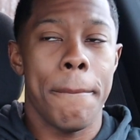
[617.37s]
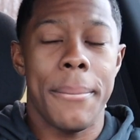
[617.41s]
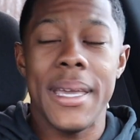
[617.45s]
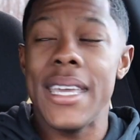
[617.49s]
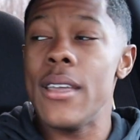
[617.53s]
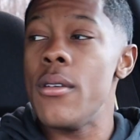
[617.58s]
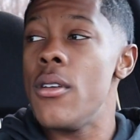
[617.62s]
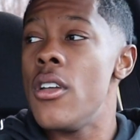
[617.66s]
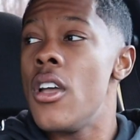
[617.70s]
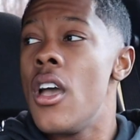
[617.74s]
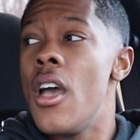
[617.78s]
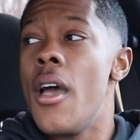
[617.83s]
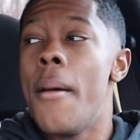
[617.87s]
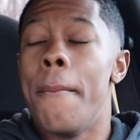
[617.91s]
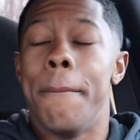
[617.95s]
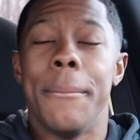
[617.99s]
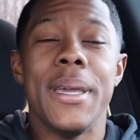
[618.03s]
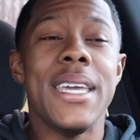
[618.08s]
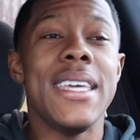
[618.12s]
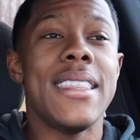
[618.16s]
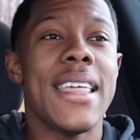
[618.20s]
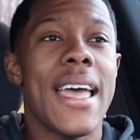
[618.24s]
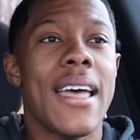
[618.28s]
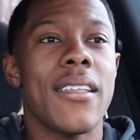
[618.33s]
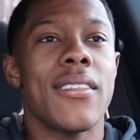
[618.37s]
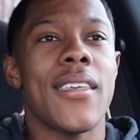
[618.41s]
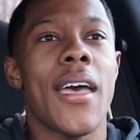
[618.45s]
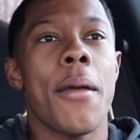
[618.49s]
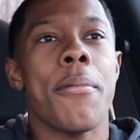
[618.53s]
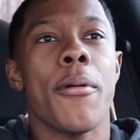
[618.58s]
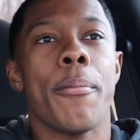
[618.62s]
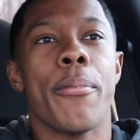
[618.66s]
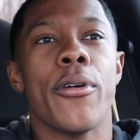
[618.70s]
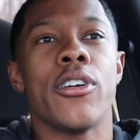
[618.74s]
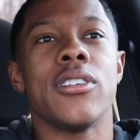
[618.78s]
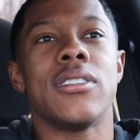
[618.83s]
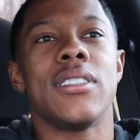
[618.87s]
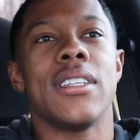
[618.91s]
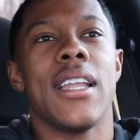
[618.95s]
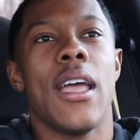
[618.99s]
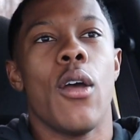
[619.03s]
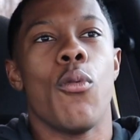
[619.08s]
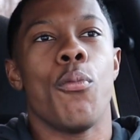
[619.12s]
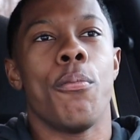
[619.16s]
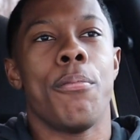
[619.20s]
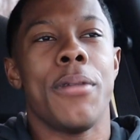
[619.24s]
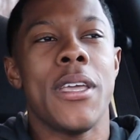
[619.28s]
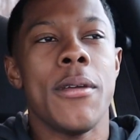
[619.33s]
Be be that type of person
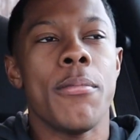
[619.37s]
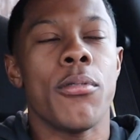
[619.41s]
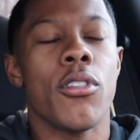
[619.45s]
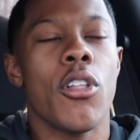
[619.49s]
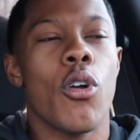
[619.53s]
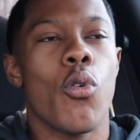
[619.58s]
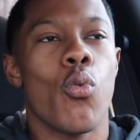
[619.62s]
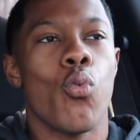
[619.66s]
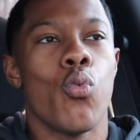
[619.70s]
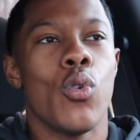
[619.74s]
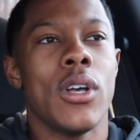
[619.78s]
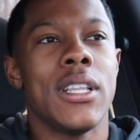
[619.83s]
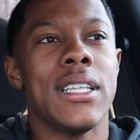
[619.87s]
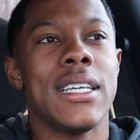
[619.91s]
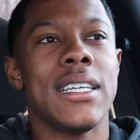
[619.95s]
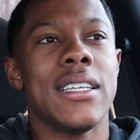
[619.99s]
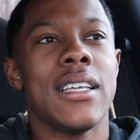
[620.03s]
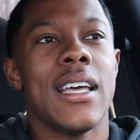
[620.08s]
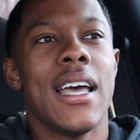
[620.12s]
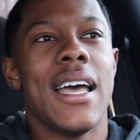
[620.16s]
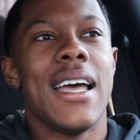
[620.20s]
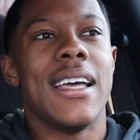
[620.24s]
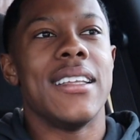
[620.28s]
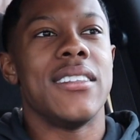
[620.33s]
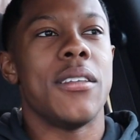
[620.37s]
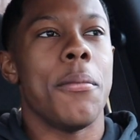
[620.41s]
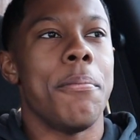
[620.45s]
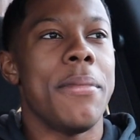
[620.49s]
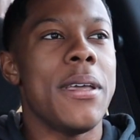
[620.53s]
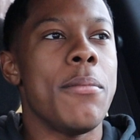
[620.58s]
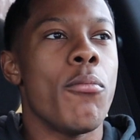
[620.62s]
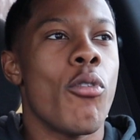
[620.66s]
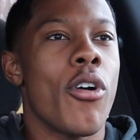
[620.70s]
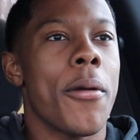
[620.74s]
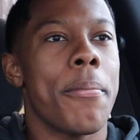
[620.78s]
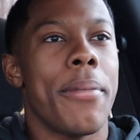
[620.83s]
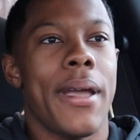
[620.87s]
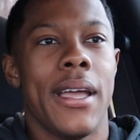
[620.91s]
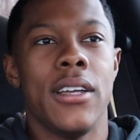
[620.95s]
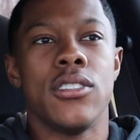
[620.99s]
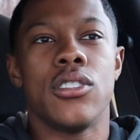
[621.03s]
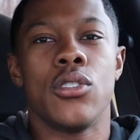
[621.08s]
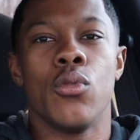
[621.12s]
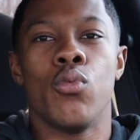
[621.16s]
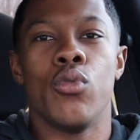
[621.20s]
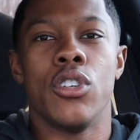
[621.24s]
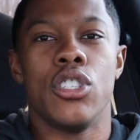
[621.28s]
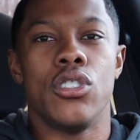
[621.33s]
that people are willing to be more
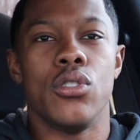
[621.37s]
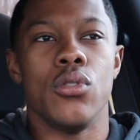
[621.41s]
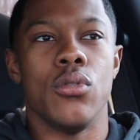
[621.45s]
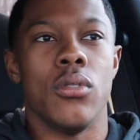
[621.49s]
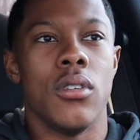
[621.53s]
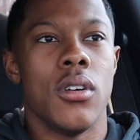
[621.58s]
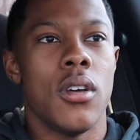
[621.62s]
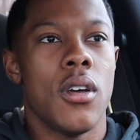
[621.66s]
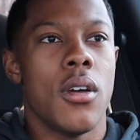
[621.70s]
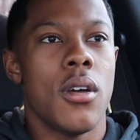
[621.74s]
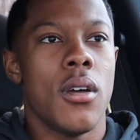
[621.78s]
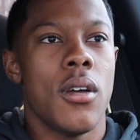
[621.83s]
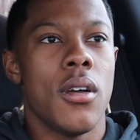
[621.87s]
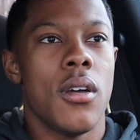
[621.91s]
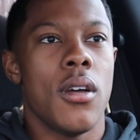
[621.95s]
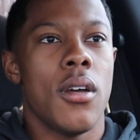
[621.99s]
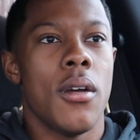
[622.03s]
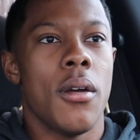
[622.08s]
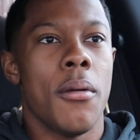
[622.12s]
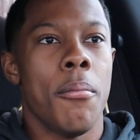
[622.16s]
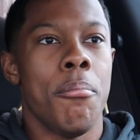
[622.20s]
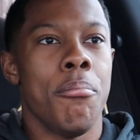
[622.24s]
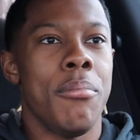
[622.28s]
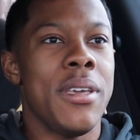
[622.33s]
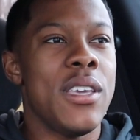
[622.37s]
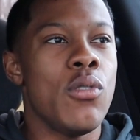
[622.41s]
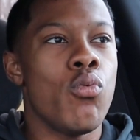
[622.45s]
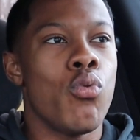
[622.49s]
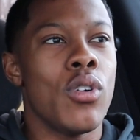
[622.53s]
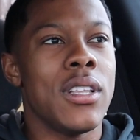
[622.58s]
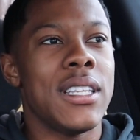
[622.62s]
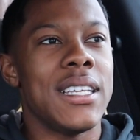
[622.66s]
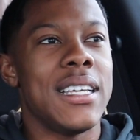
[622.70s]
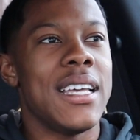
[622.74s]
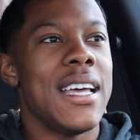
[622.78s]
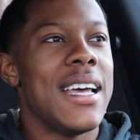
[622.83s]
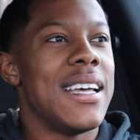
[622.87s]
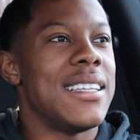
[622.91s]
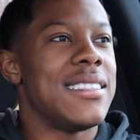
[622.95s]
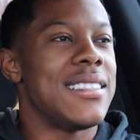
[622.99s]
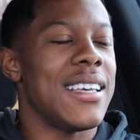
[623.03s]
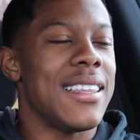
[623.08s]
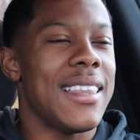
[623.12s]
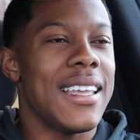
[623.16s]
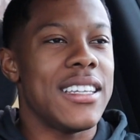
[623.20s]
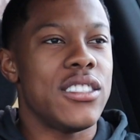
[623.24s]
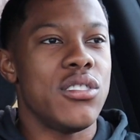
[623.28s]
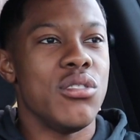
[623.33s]
patient with you. Be willing
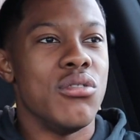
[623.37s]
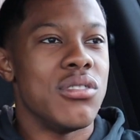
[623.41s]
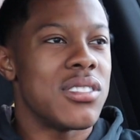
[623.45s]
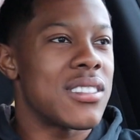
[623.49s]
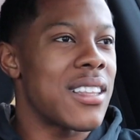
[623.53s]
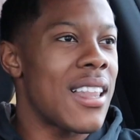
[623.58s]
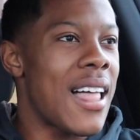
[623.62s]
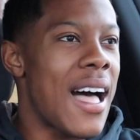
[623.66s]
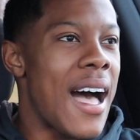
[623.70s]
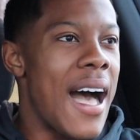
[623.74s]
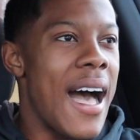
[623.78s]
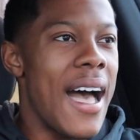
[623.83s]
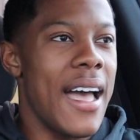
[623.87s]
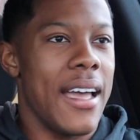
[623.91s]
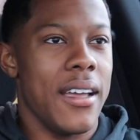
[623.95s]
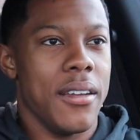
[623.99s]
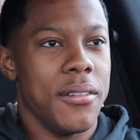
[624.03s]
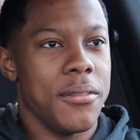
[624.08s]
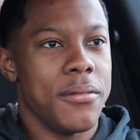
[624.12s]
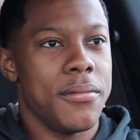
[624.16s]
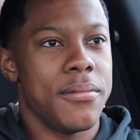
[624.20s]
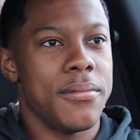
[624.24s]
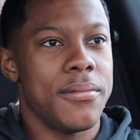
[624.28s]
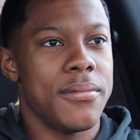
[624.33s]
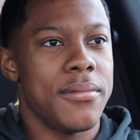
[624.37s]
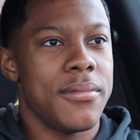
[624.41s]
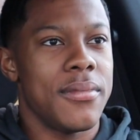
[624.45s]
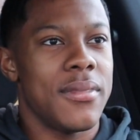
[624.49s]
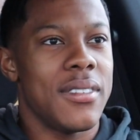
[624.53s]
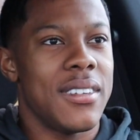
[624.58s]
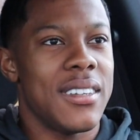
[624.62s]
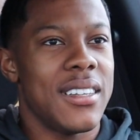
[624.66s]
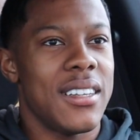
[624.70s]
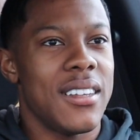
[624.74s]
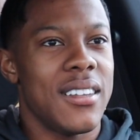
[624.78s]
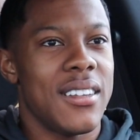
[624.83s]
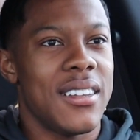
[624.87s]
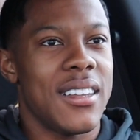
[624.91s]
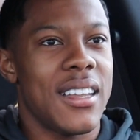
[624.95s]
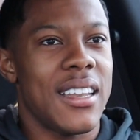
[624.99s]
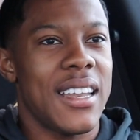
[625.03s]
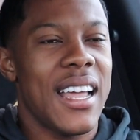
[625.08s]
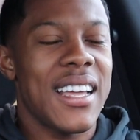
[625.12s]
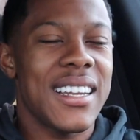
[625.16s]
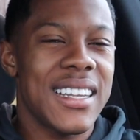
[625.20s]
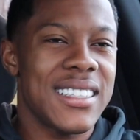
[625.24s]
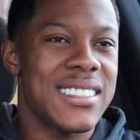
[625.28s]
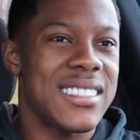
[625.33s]
to let you slide.
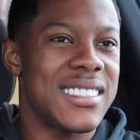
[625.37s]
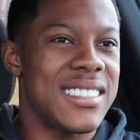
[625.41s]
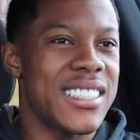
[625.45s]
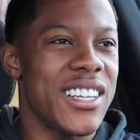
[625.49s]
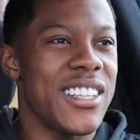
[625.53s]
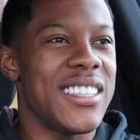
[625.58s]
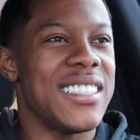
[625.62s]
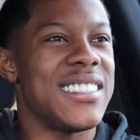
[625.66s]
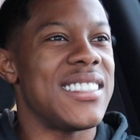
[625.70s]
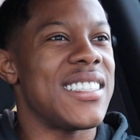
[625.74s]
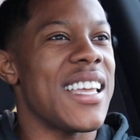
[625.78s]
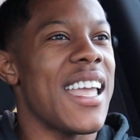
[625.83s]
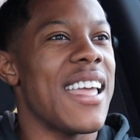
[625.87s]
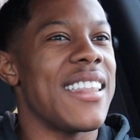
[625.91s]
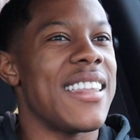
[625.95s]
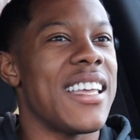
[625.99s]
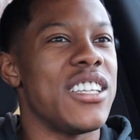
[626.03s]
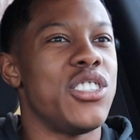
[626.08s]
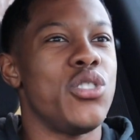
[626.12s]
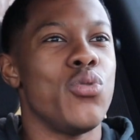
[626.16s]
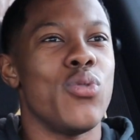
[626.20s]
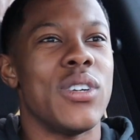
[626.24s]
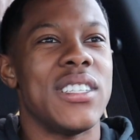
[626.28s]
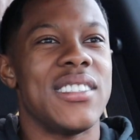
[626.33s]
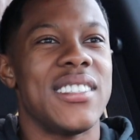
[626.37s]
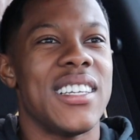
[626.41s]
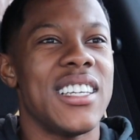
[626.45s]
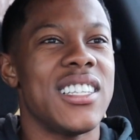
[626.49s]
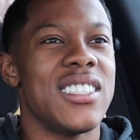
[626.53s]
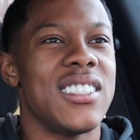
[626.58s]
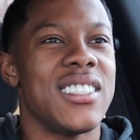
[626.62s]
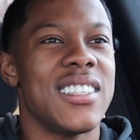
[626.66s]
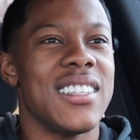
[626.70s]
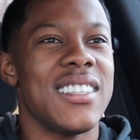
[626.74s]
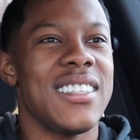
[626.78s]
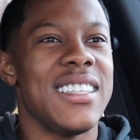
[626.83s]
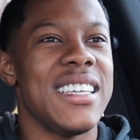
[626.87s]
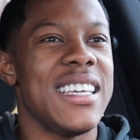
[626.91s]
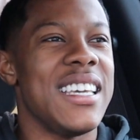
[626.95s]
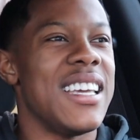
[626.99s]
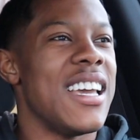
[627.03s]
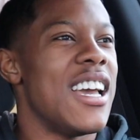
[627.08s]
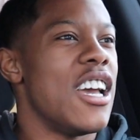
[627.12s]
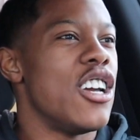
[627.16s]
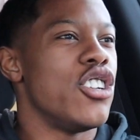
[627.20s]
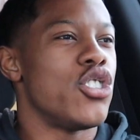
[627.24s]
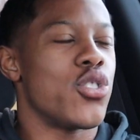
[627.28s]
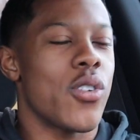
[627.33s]
Not necessarily saying that you
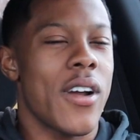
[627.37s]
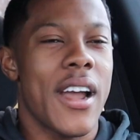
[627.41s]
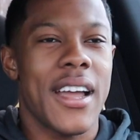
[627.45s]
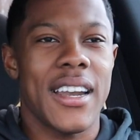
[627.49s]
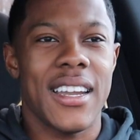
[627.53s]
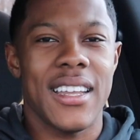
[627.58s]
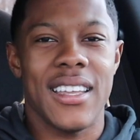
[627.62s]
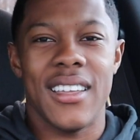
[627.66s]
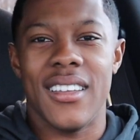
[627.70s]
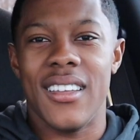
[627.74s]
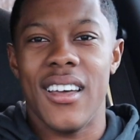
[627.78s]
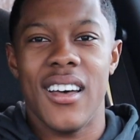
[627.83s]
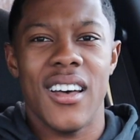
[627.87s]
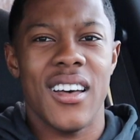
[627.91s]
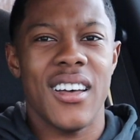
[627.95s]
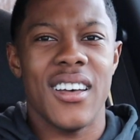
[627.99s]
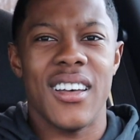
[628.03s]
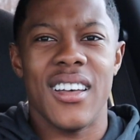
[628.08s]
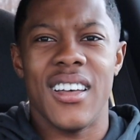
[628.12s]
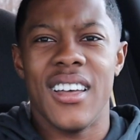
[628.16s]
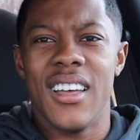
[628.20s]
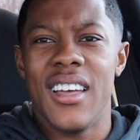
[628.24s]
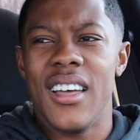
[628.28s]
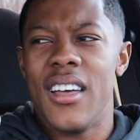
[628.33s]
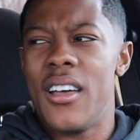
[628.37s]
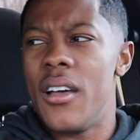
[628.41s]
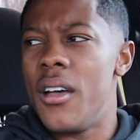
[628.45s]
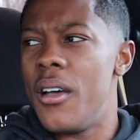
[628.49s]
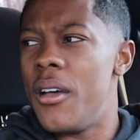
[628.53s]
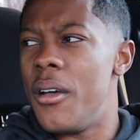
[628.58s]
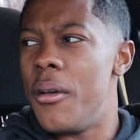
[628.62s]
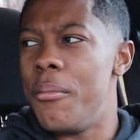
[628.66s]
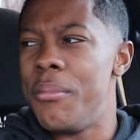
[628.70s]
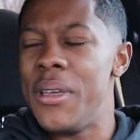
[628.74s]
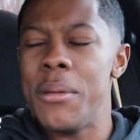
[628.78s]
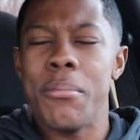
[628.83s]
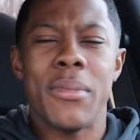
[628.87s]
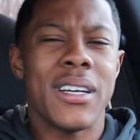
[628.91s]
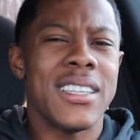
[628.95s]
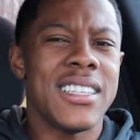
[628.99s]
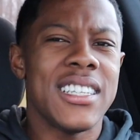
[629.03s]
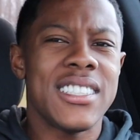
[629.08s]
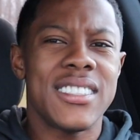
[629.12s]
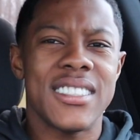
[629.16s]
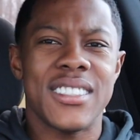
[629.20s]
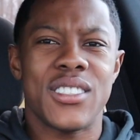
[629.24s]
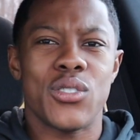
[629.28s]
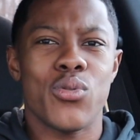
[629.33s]
intentionally trying to uh, be
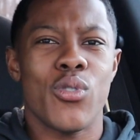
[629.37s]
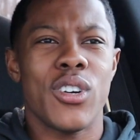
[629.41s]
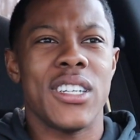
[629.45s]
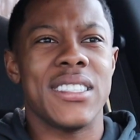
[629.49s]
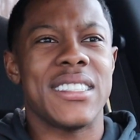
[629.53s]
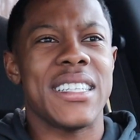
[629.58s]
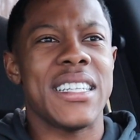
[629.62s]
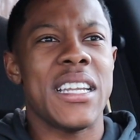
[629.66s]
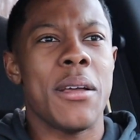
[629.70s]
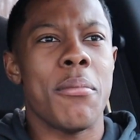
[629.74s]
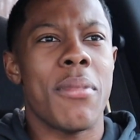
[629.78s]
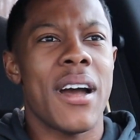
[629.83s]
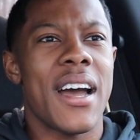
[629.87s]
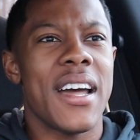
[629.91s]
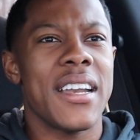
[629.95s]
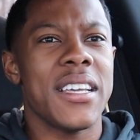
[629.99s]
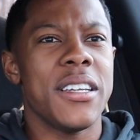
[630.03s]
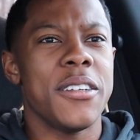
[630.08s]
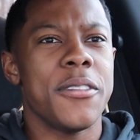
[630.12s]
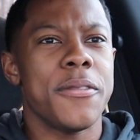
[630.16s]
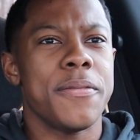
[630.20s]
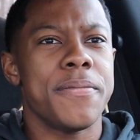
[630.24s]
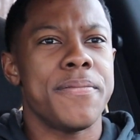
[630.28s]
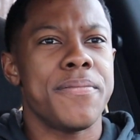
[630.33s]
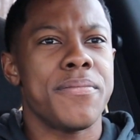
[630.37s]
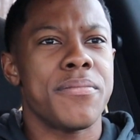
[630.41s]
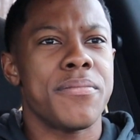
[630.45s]
malicious towards anybody,